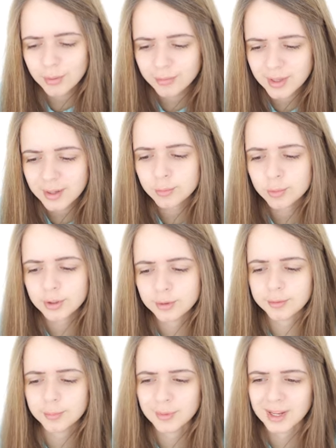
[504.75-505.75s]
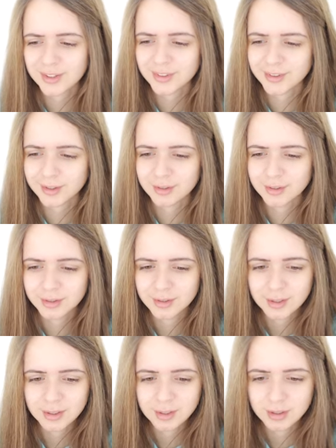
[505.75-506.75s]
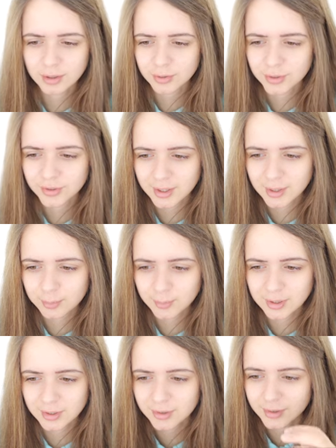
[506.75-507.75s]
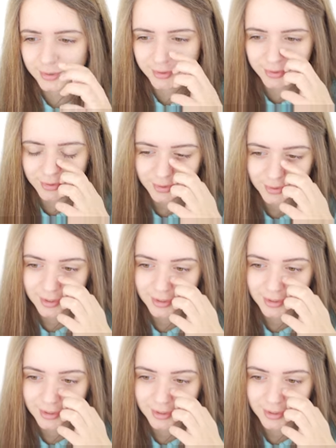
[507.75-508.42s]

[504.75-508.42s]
of them were from Iceland. Oh, the time is.